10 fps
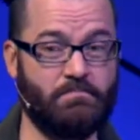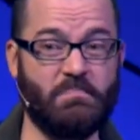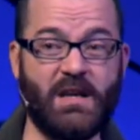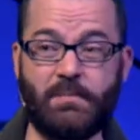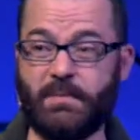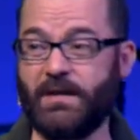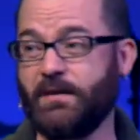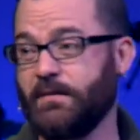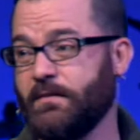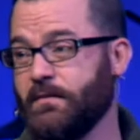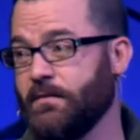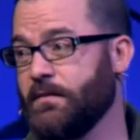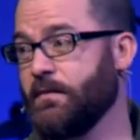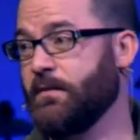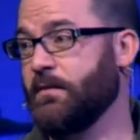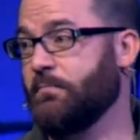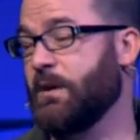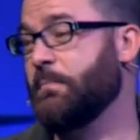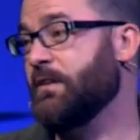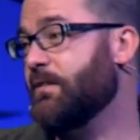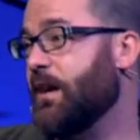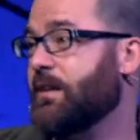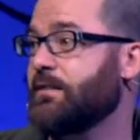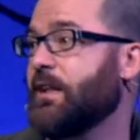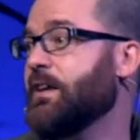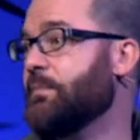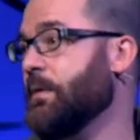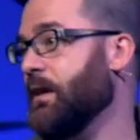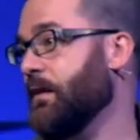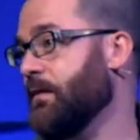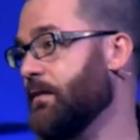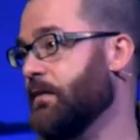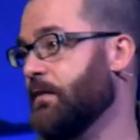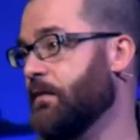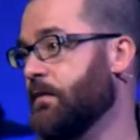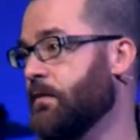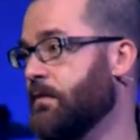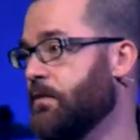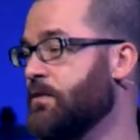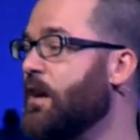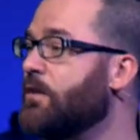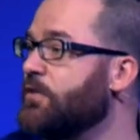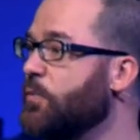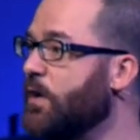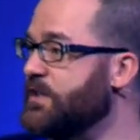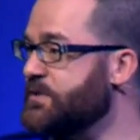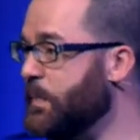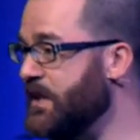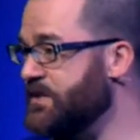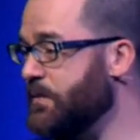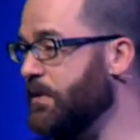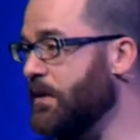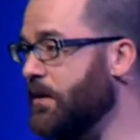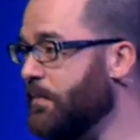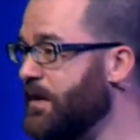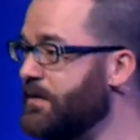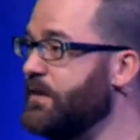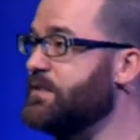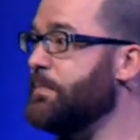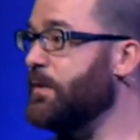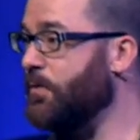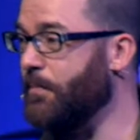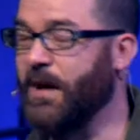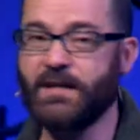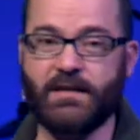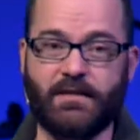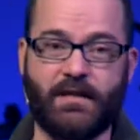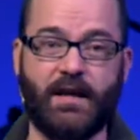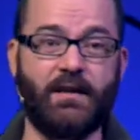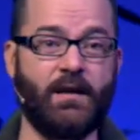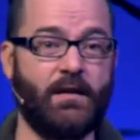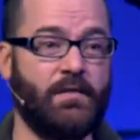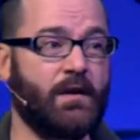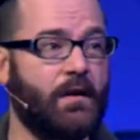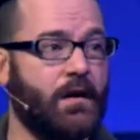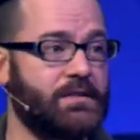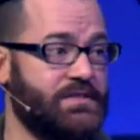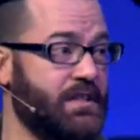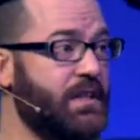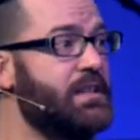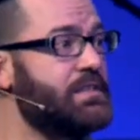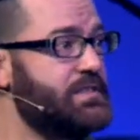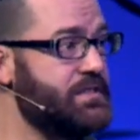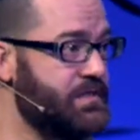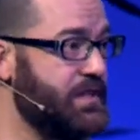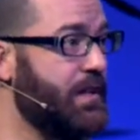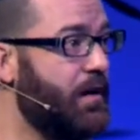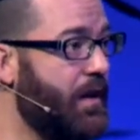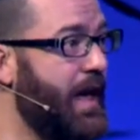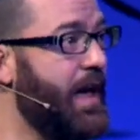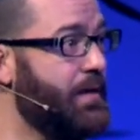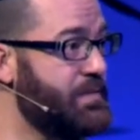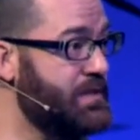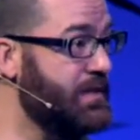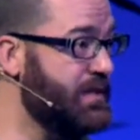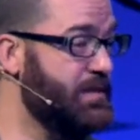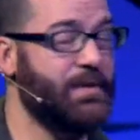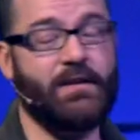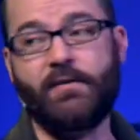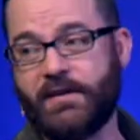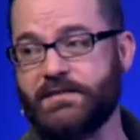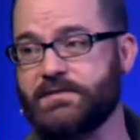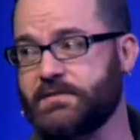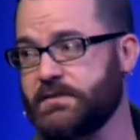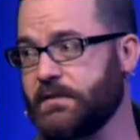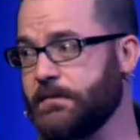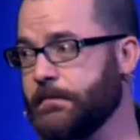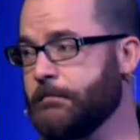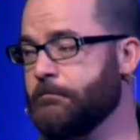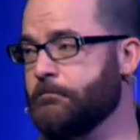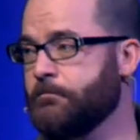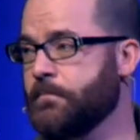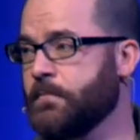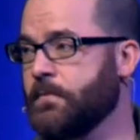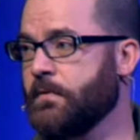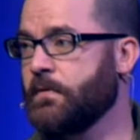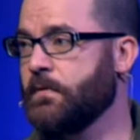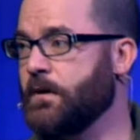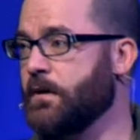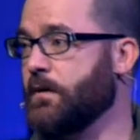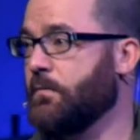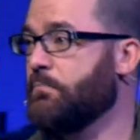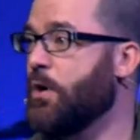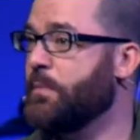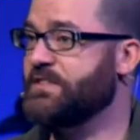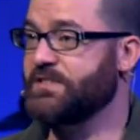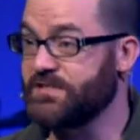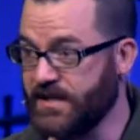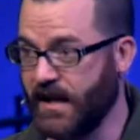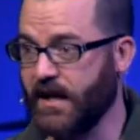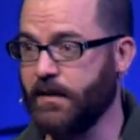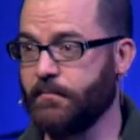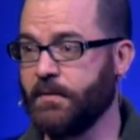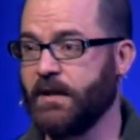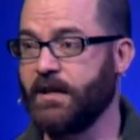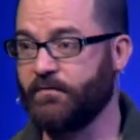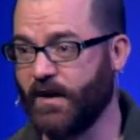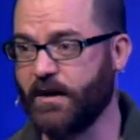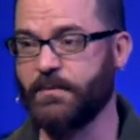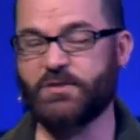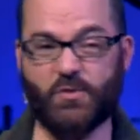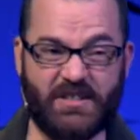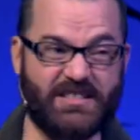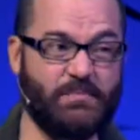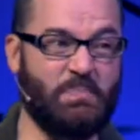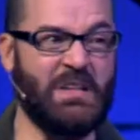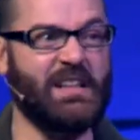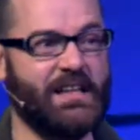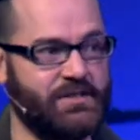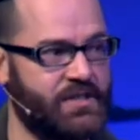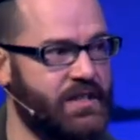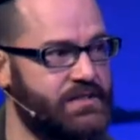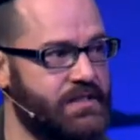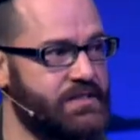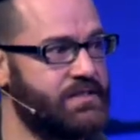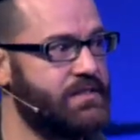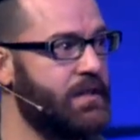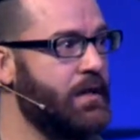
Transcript: maybe Maybe you're not unlike me. You not only want a space to belong, but you need to be reminded that there are Zacchaeuses in our lives that need to be noticed. There are moments in time and environments where we need to be like Jesus,